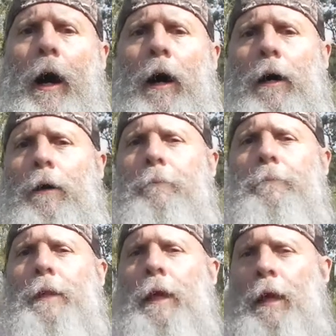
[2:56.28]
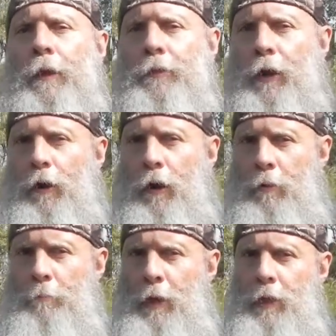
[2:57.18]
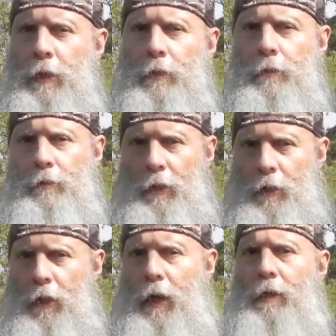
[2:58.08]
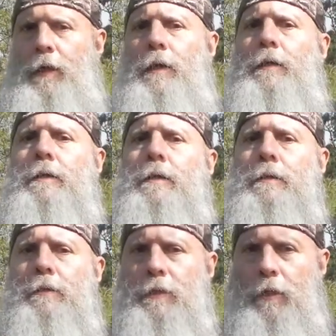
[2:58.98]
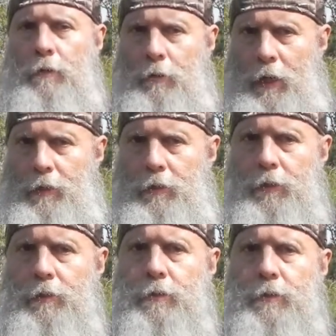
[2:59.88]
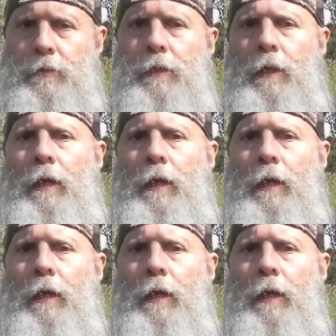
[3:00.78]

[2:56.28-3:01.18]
Uh, there are many Lacanian psychoanalysts